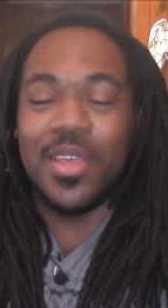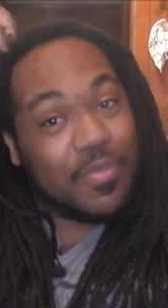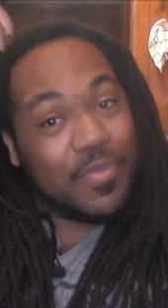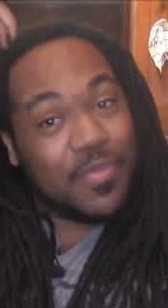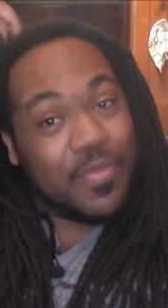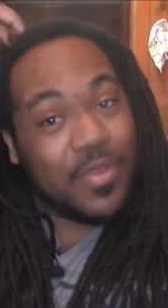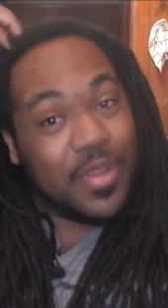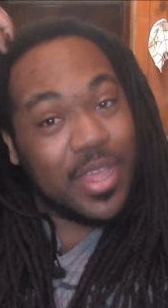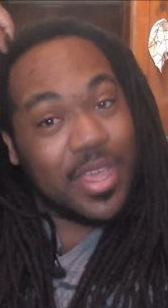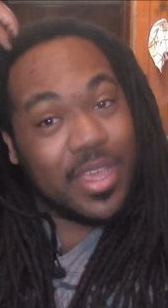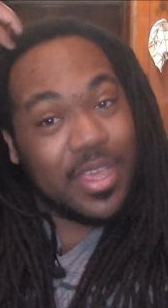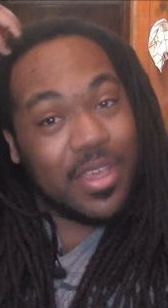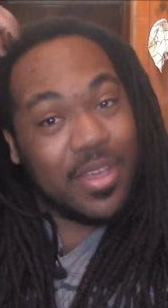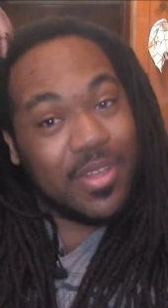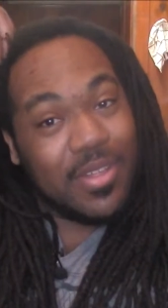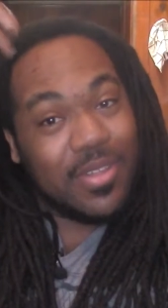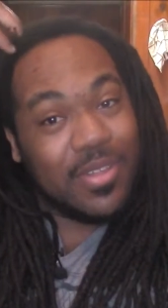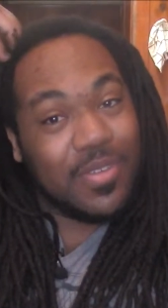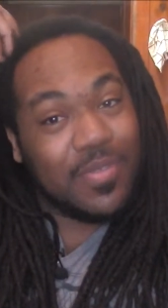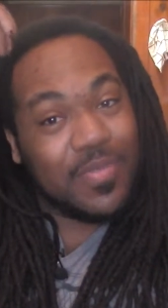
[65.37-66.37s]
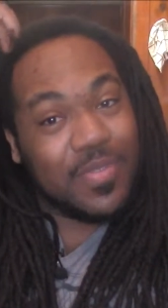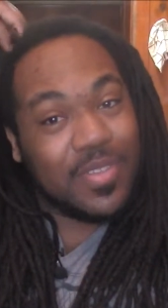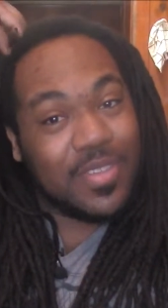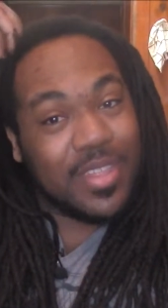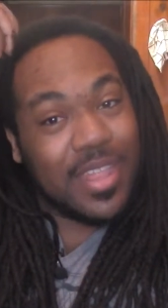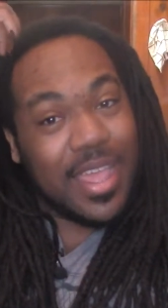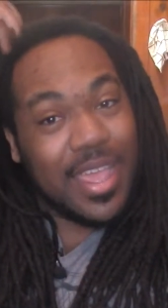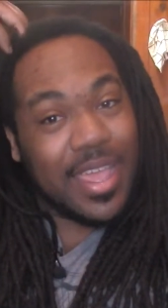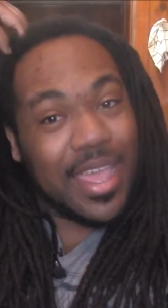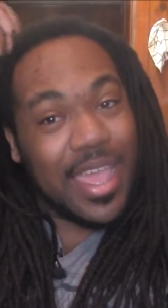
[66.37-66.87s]
Before they go, Luffy's
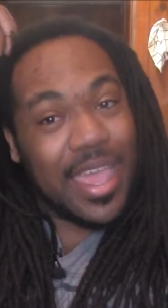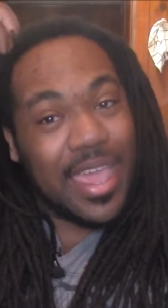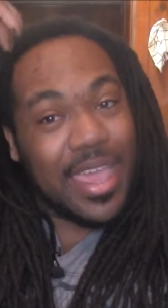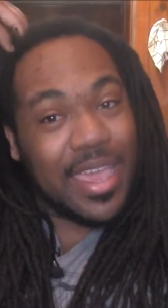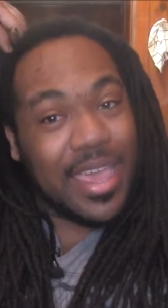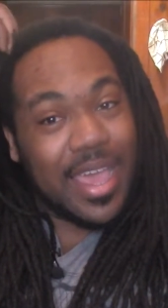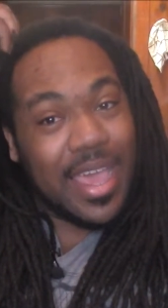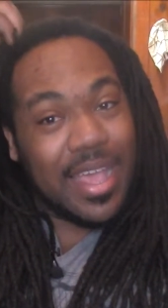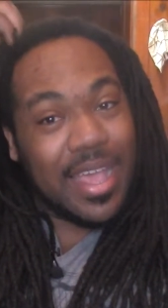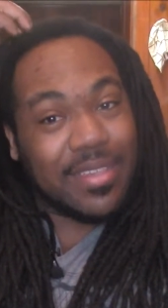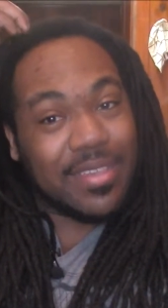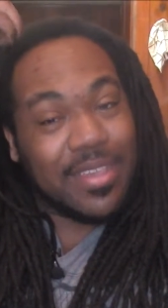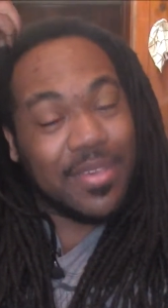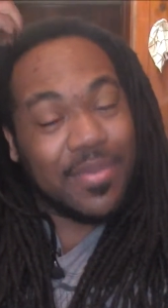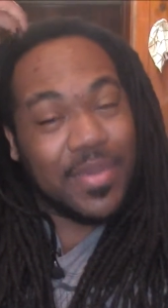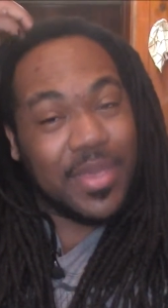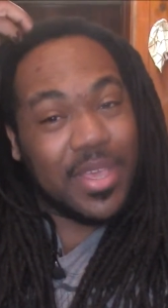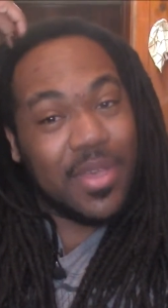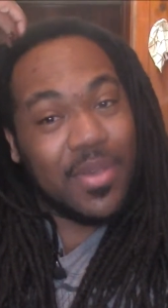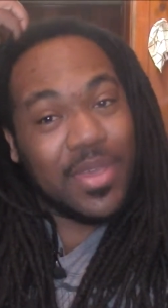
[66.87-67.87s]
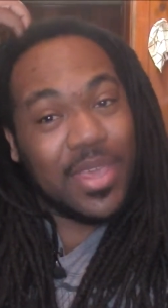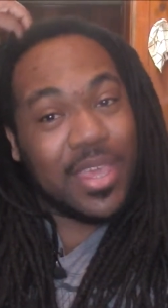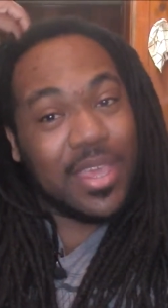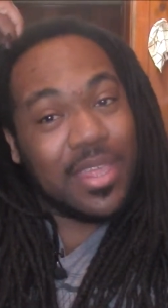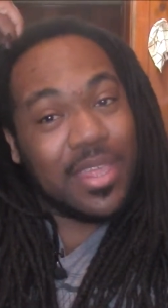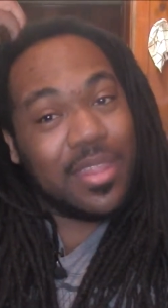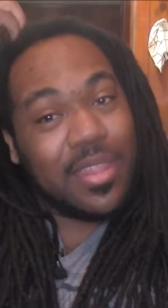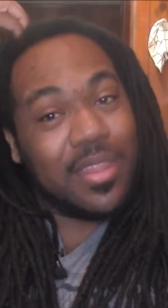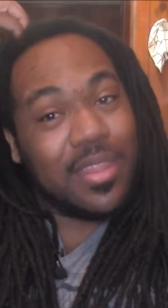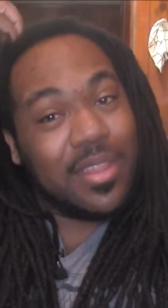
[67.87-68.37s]
like, hey guys, can we go
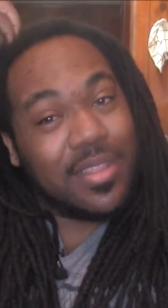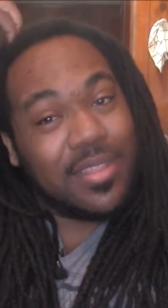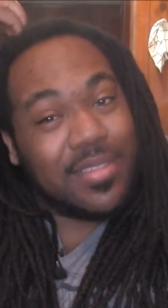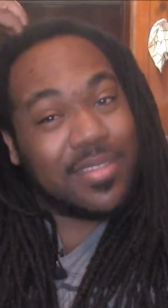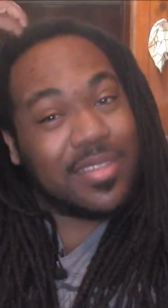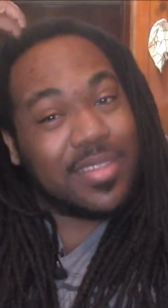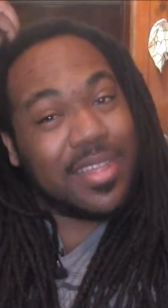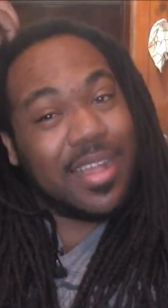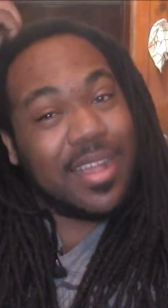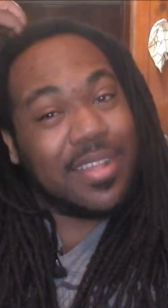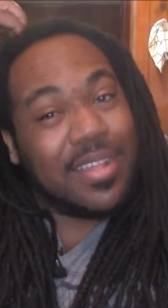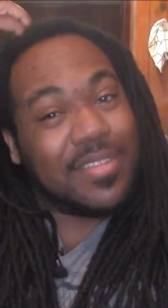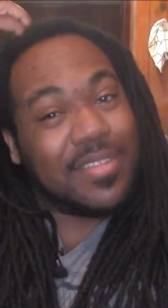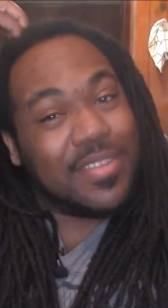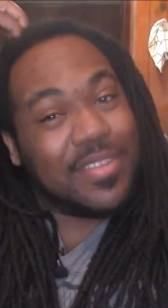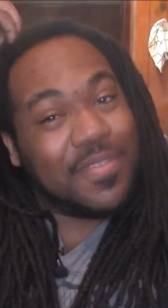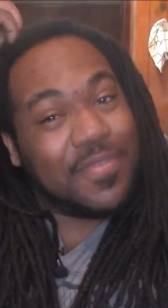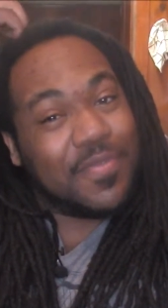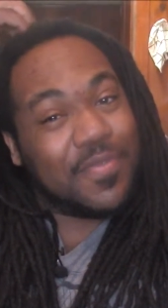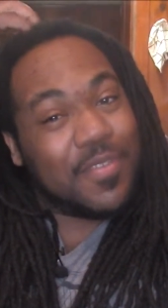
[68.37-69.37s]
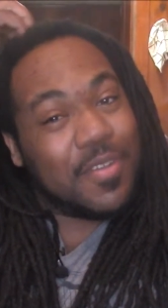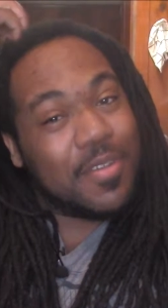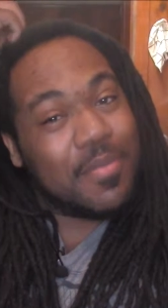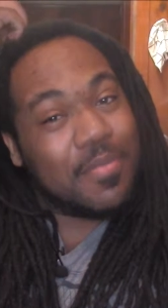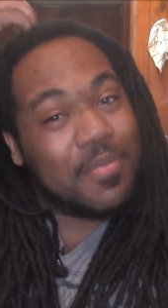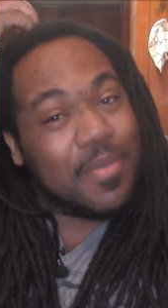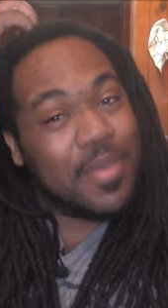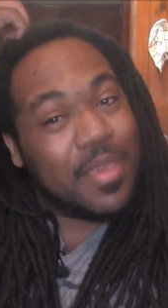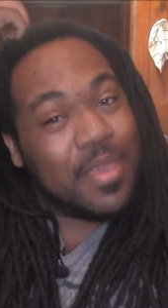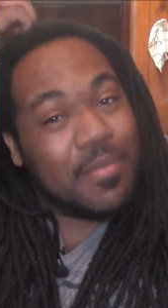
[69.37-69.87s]
get Sanji
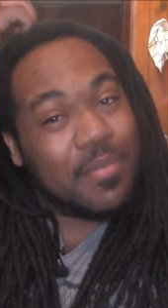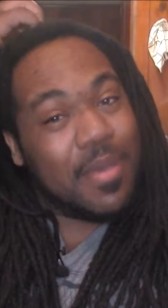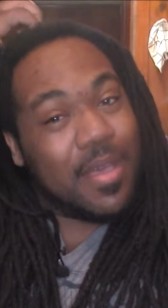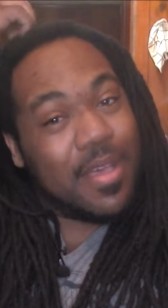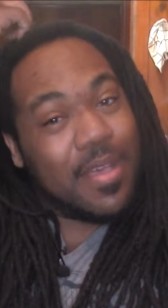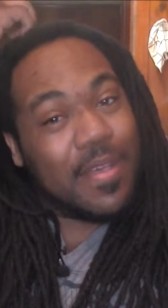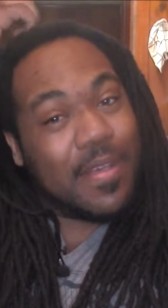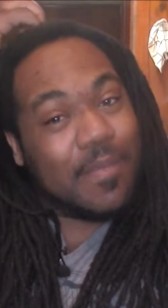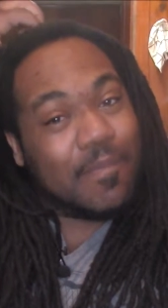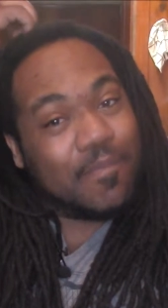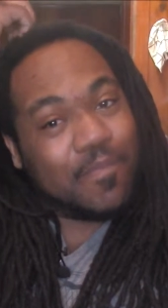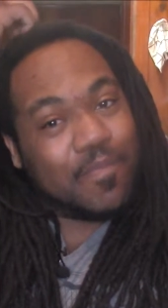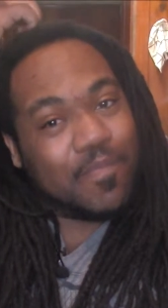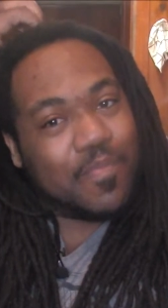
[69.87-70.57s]
from Big Mom?